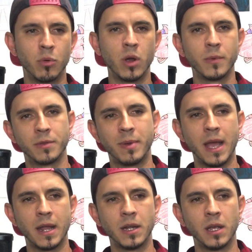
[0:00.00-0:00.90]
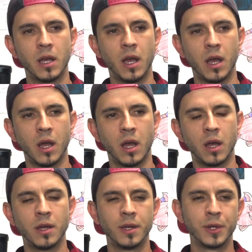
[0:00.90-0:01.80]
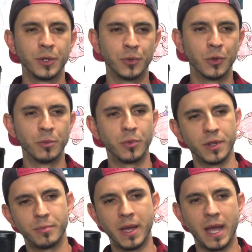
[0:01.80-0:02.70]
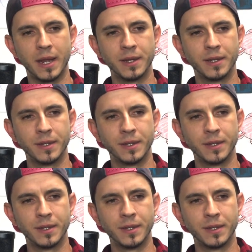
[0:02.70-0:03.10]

boy with pet, group with pet,